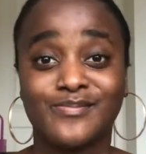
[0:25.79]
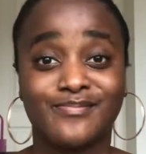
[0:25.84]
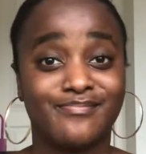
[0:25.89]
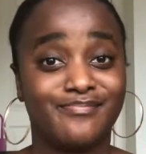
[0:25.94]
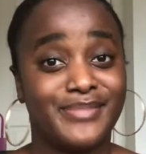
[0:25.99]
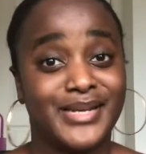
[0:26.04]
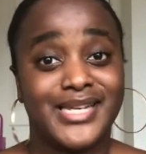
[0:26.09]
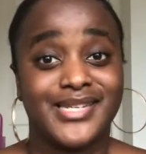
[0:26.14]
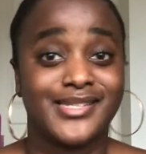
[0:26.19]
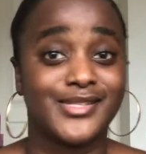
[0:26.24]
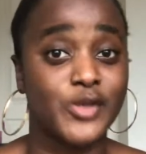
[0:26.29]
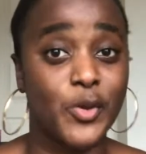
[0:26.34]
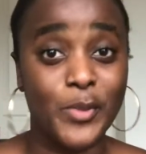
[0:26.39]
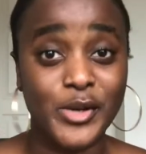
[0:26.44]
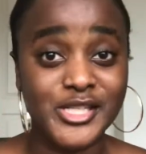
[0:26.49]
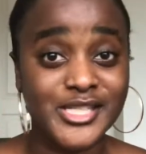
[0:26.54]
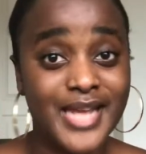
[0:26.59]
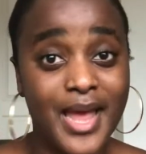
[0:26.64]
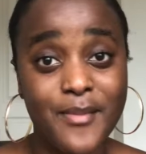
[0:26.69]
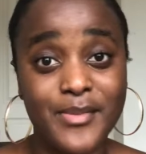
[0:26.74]
because so
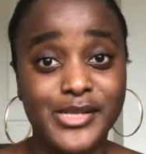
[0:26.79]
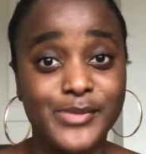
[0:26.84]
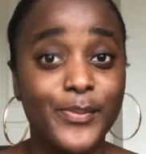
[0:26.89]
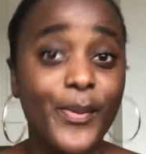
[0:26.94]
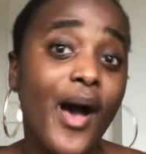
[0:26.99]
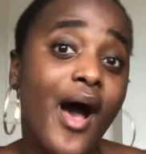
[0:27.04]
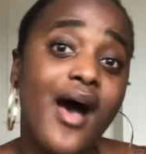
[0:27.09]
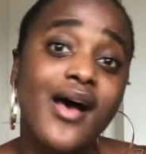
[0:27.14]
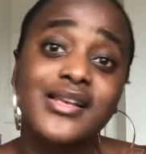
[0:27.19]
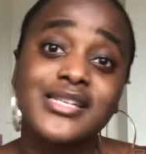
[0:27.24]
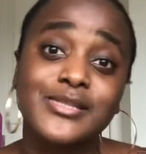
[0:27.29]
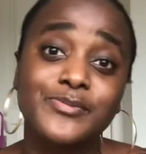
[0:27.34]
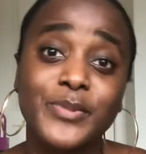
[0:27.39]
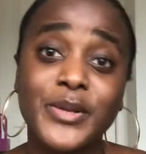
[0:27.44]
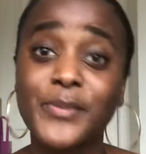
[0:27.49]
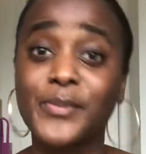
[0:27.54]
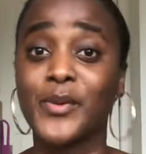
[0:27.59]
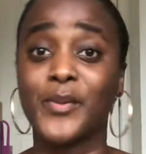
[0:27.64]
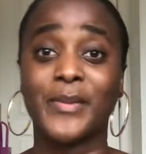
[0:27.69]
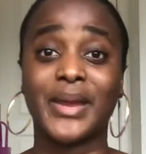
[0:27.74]
much time has passed,
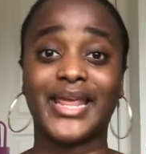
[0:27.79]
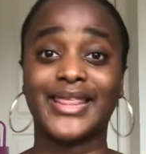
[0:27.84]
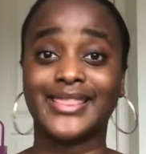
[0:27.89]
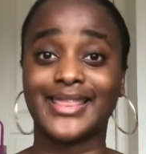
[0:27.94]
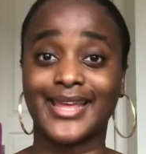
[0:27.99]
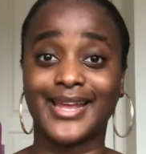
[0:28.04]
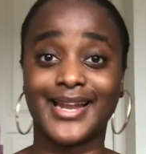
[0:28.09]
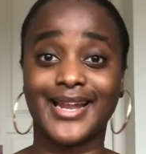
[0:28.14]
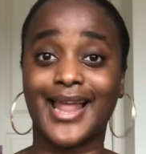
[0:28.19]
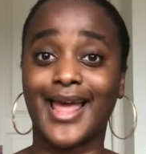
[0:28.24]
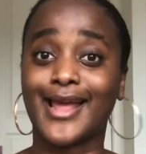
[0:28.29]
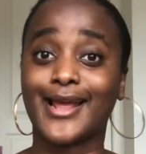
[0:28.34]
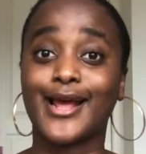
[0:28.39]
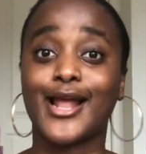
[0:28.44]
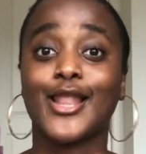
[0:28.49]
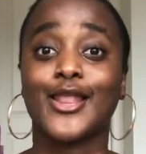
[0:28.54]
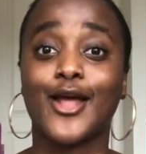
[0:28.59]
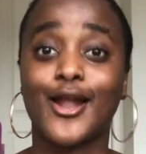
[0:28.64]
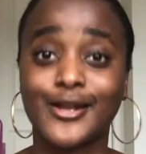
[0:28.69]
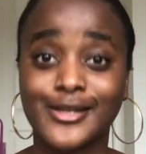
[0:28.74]
people may think like a
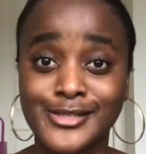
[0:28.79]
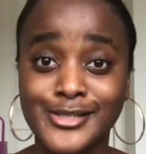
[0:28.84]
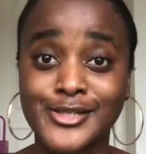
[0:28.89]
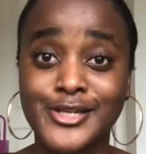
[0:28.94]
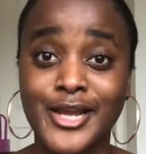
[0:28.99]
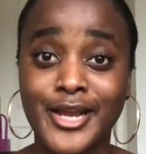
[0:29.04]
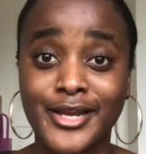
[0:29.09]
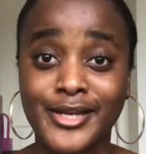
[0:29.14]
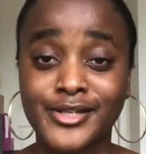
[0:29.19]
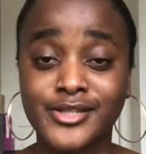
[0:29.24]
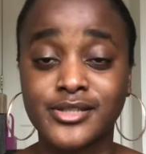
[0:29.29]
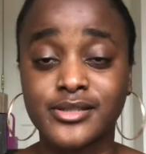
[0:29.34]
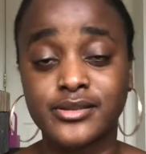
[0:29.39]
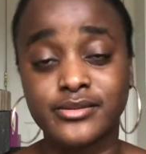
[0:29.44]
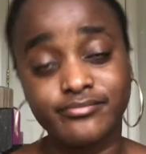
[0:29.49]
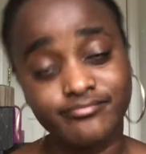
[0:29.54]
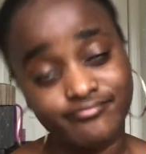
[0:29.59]
lot has changed.